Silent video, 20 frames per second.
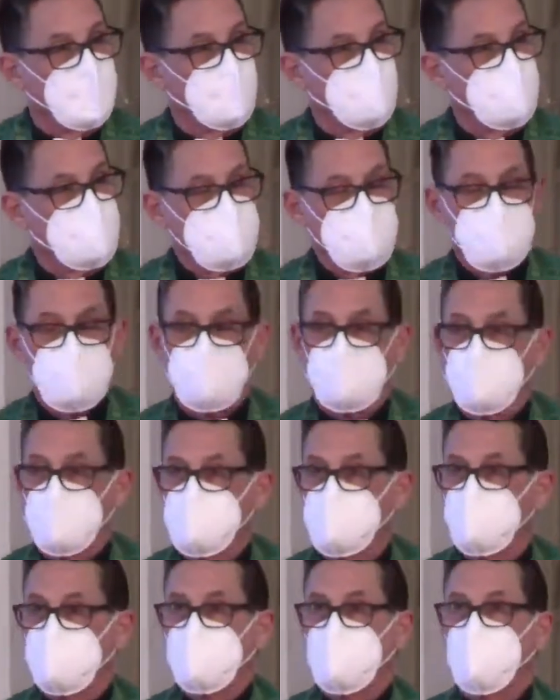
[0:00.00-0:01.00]
Well, just to
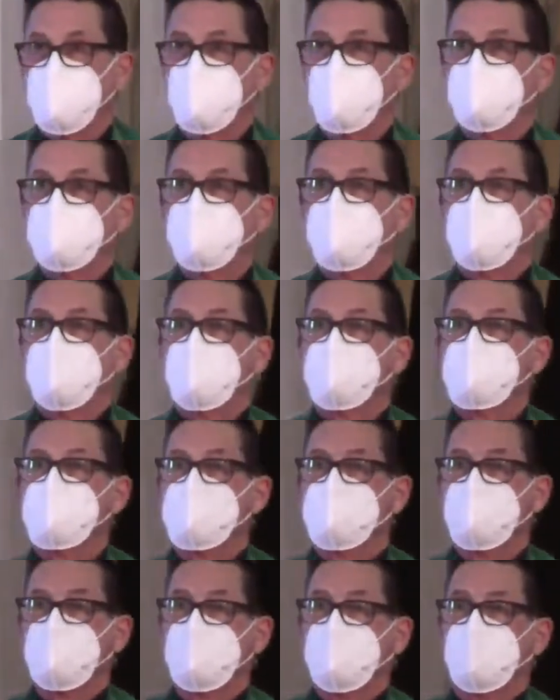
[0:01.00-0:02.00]
let you know
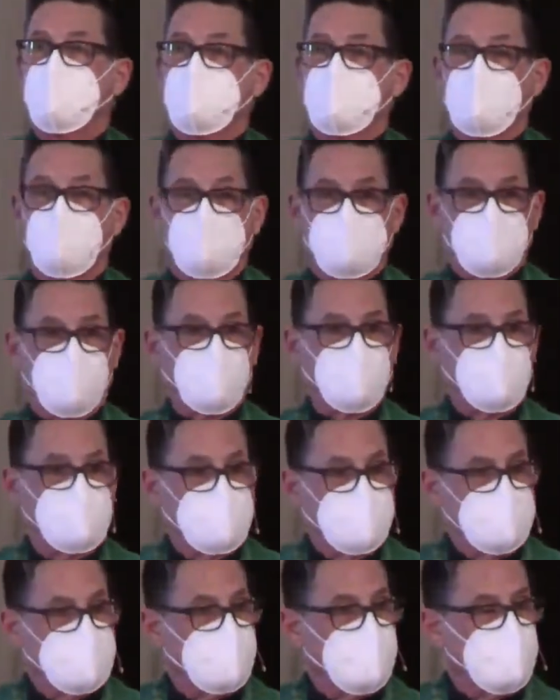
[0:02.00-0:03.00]
that I got a call
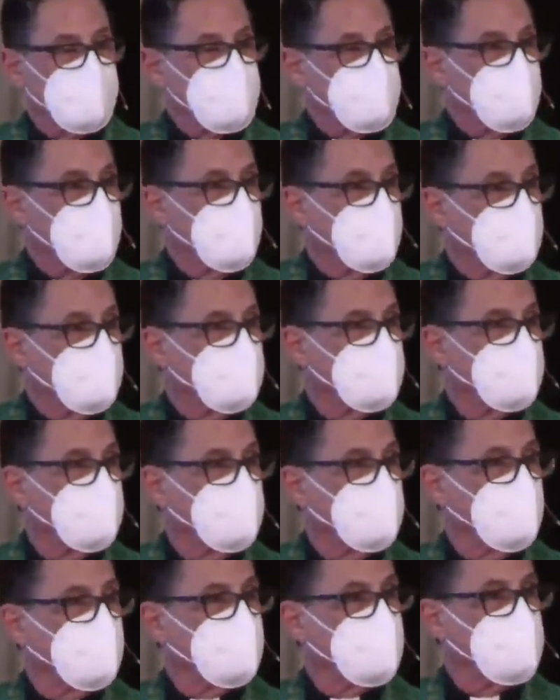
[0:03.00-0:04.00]
late last night
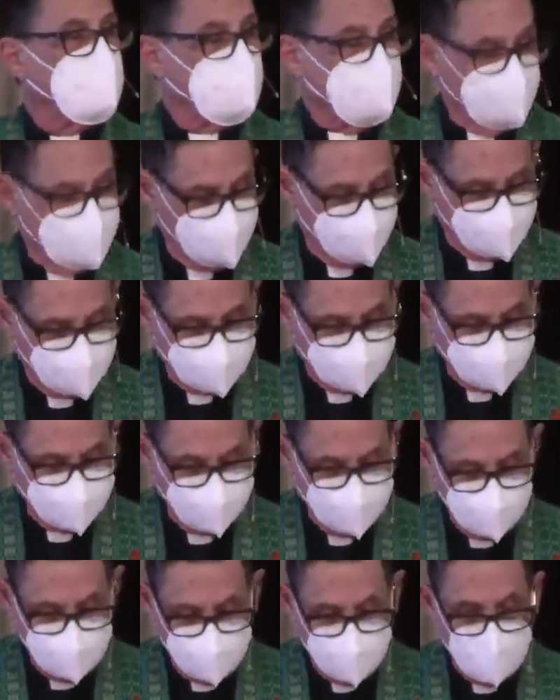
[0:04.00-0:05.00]
that
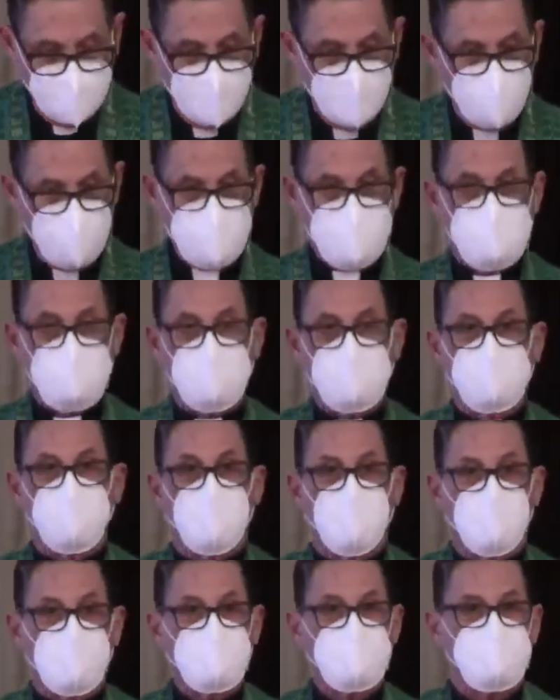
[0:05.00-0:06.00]
her son
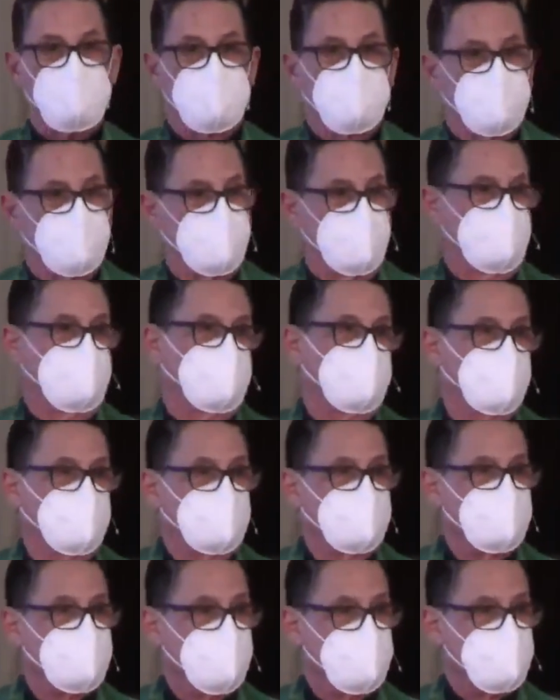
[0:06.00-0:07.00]
Austin
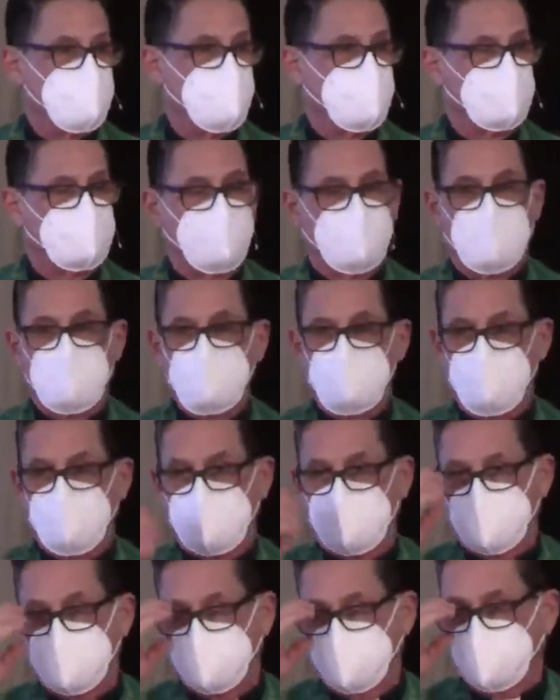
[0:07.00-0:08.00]
tested
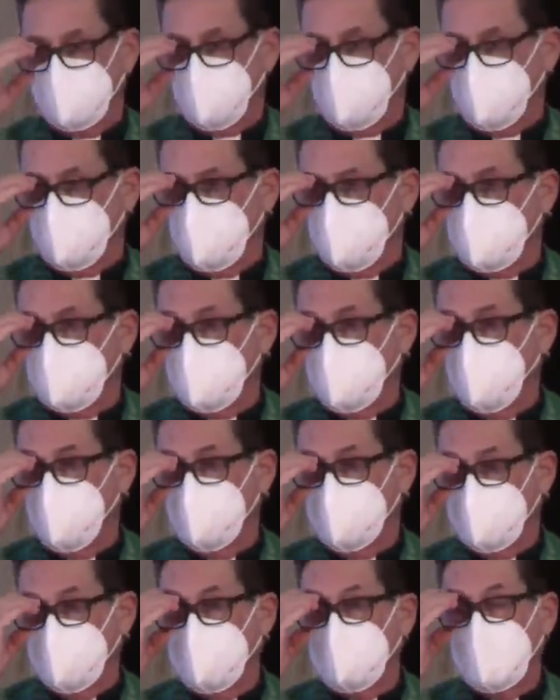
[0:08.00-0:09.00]
positive for
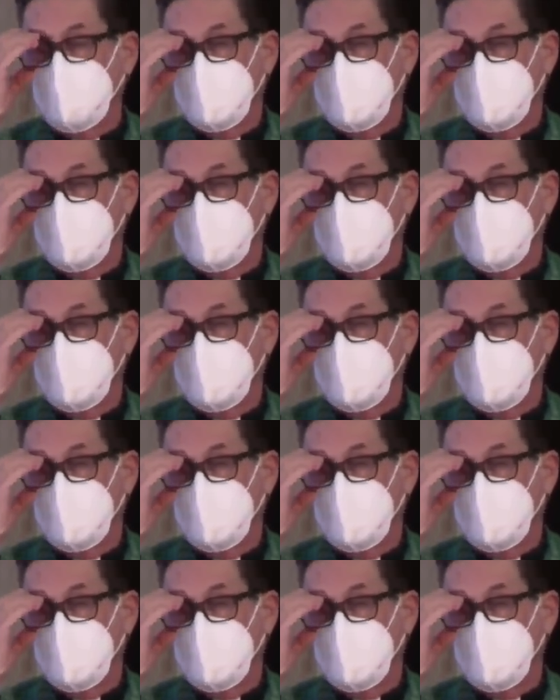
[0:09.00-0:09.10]
COVID.